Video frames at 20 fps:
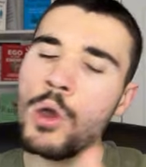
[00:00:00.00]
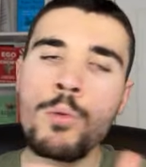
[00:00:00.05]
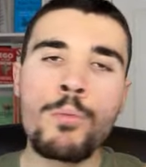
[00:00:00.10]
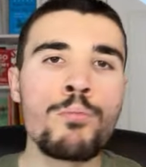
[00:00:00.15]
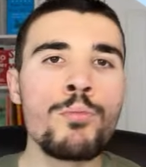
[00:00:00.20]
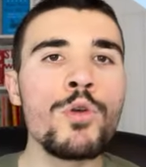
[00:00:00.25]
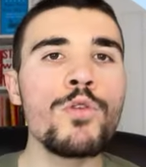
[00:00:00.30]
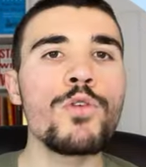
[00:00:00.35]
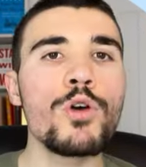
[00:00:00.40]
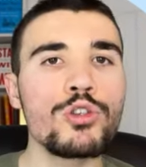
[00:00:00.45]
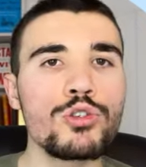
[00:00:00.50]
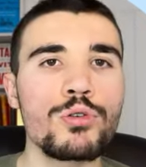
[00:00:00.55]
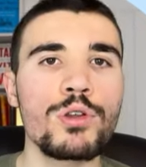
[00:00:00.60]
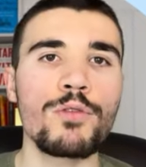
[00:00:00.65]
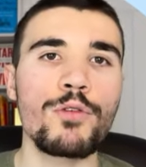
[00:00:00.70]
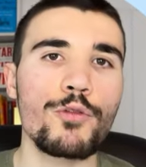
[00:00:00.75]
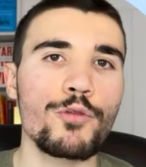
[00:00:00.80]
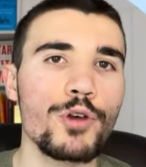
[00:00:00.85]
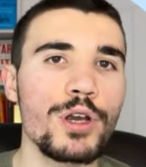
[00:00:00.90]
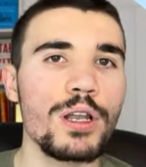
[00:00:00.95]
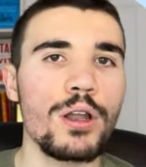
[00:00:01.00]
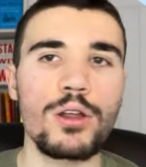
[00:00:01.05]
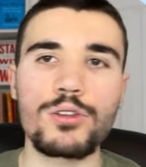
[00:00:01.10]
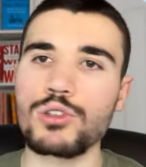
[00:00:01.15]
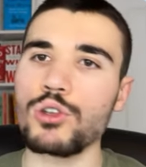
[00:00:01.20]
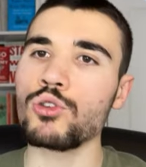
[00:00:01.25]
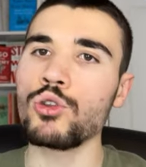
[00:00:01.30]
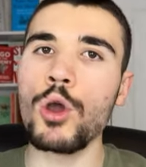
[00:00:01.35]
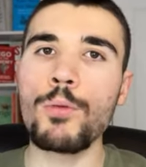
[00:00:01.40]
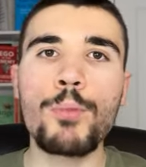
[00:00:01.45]
move on to another
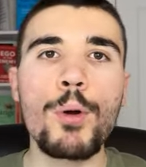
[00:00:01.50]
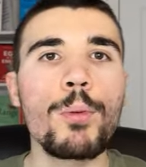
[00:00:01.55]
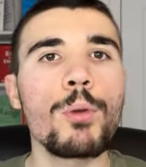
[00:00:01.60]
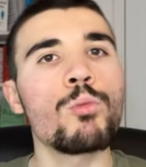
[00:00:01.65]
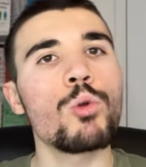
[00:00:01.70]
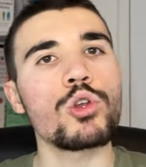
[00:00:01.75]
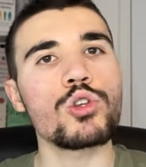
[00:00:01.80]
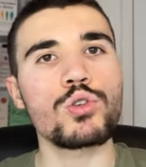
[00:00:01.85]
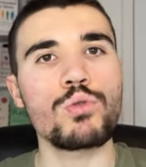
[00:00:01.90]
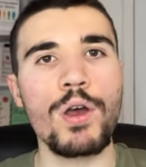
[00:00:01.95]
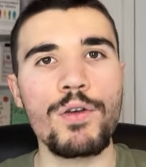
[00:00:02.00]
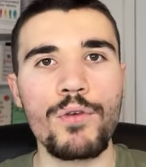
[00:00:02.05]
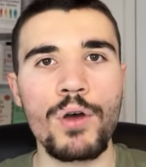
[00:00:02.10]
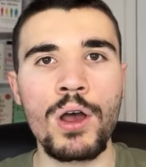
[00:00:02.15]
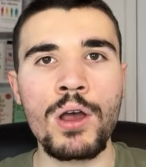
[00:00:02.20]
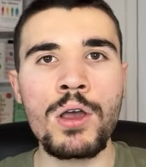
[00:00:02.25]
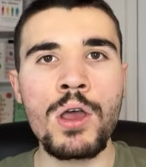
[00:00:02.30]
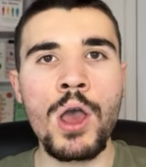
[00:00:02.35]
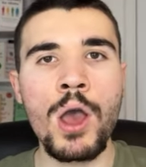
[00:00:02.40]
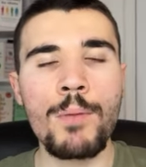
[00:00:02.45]
freelancer, no problem whatsoever.